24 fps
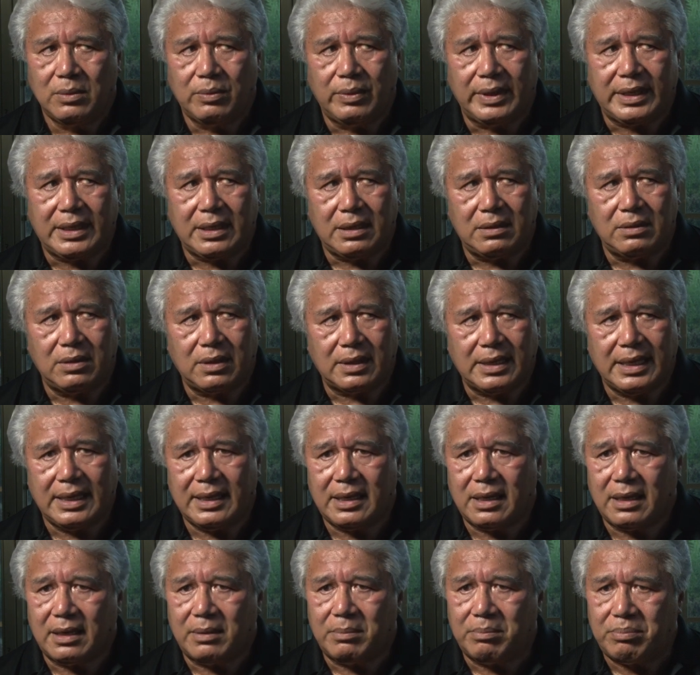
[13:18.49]
We can look
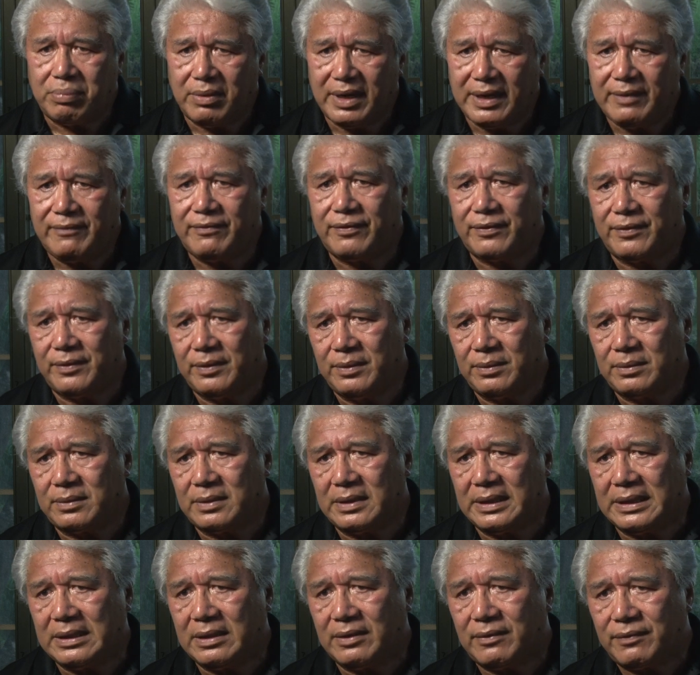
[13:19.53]
at our breadfruit
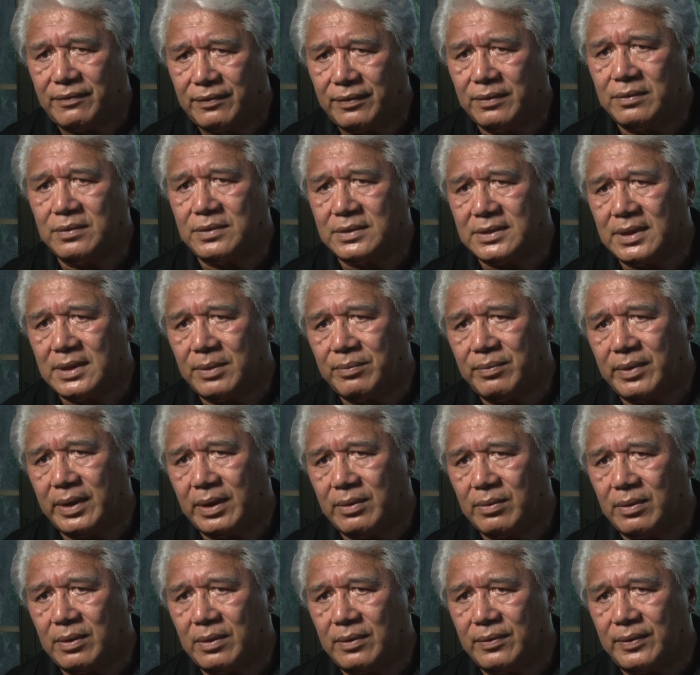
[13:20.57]
and the fruits that we
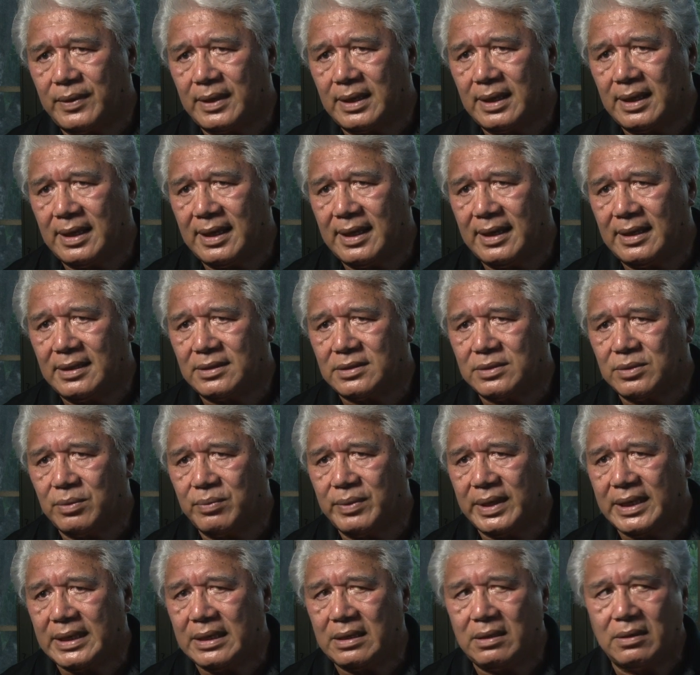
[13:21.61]
grow on the land, so
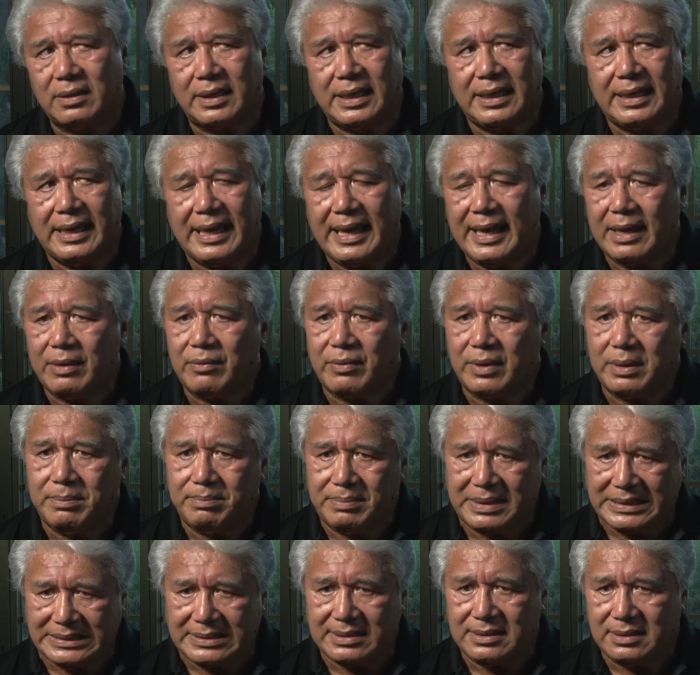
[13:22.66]
we can look at
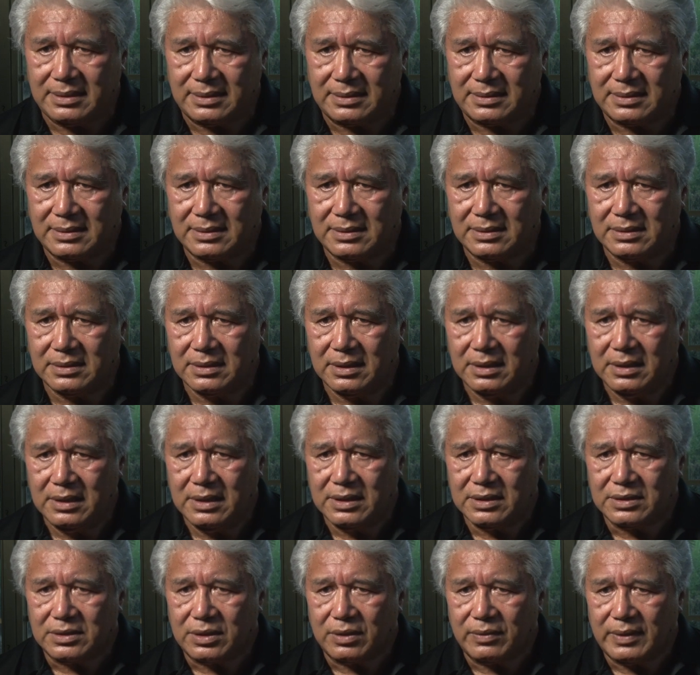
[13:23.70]
agribusiness
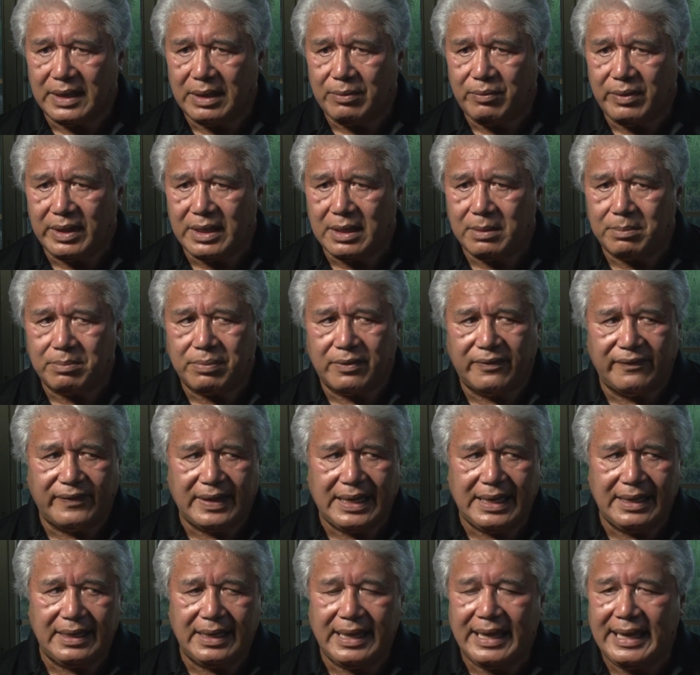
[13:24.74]
so that we can
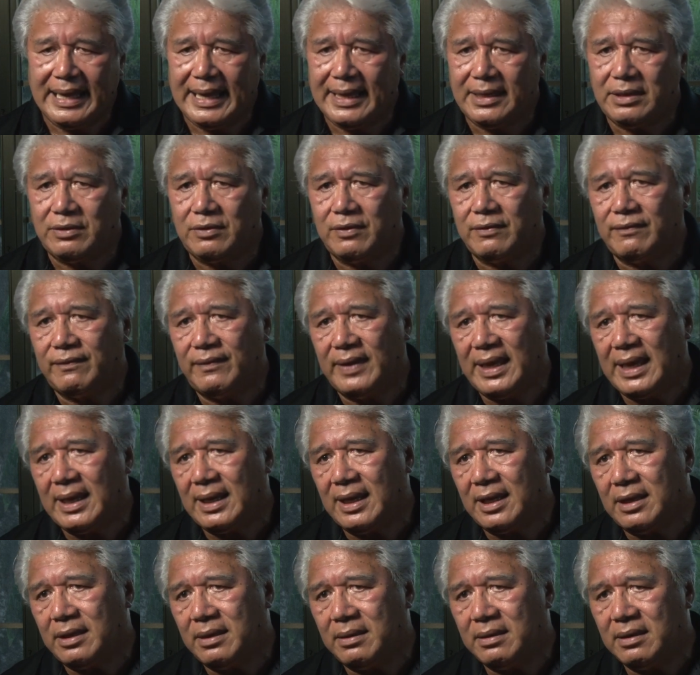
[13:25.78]
provide
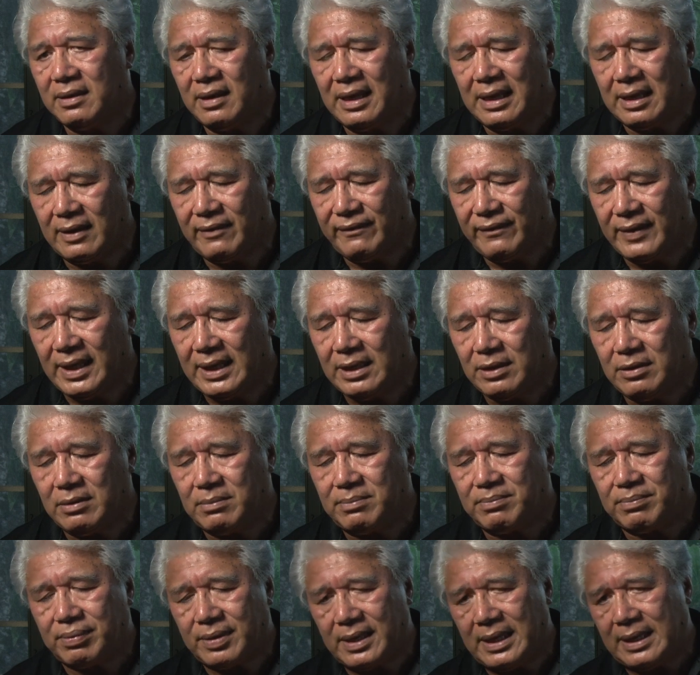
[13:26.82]

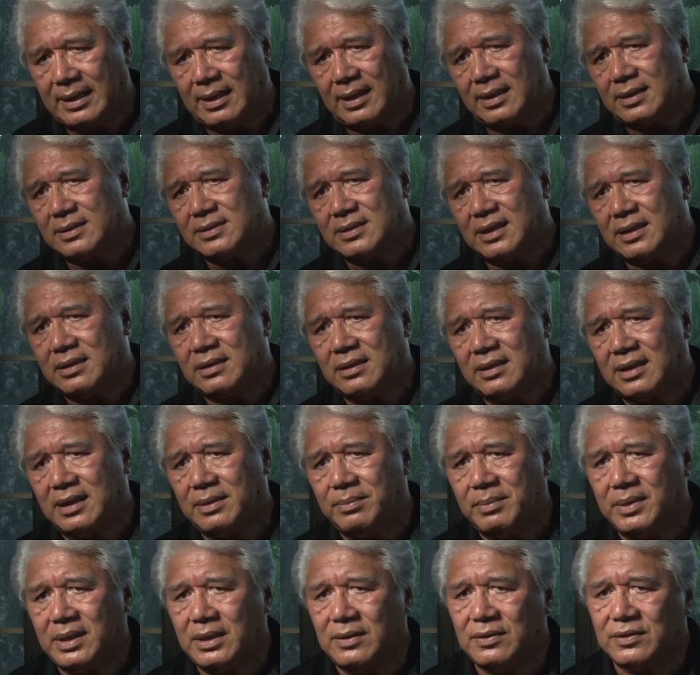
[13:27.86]
valued products that
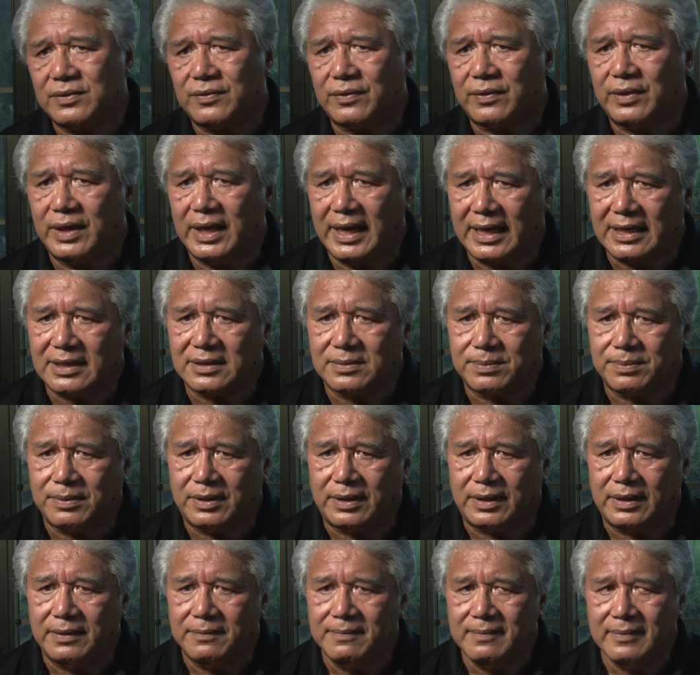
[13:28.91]
can be used for
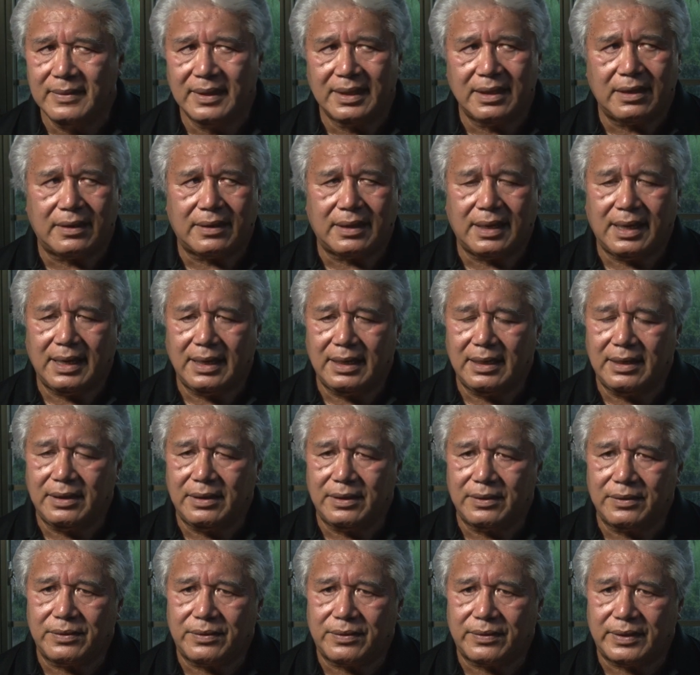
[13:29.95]
export. They're highly
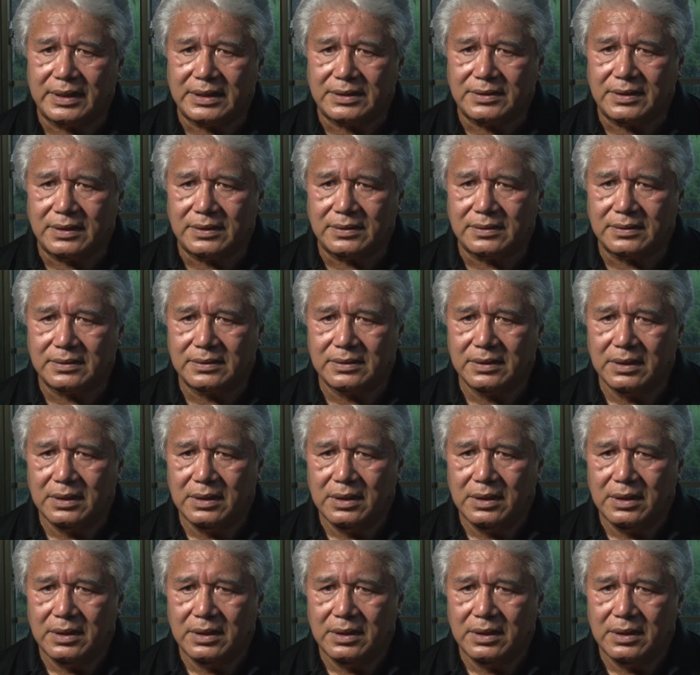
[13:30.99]
nutritious.